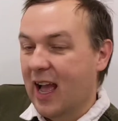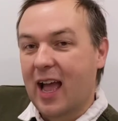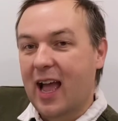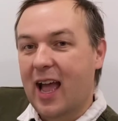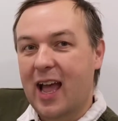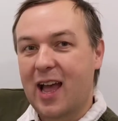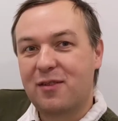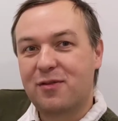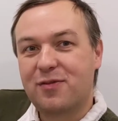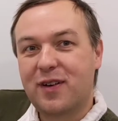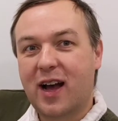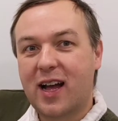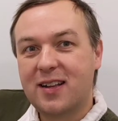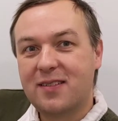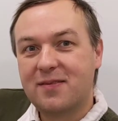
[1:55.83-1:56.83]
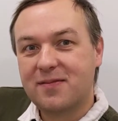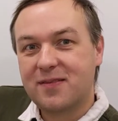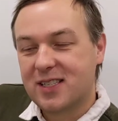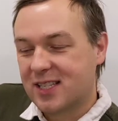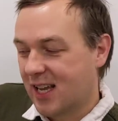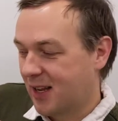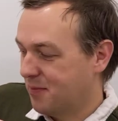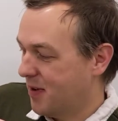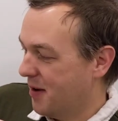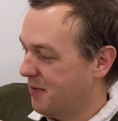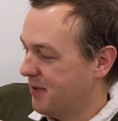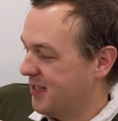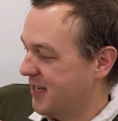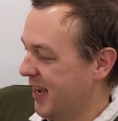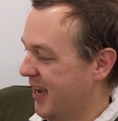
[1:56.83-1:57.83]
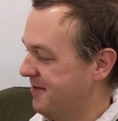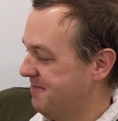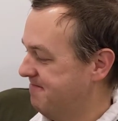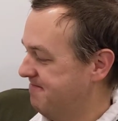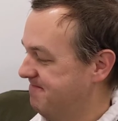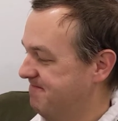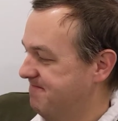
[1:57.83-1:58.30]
Have fun, said Mom and Dad.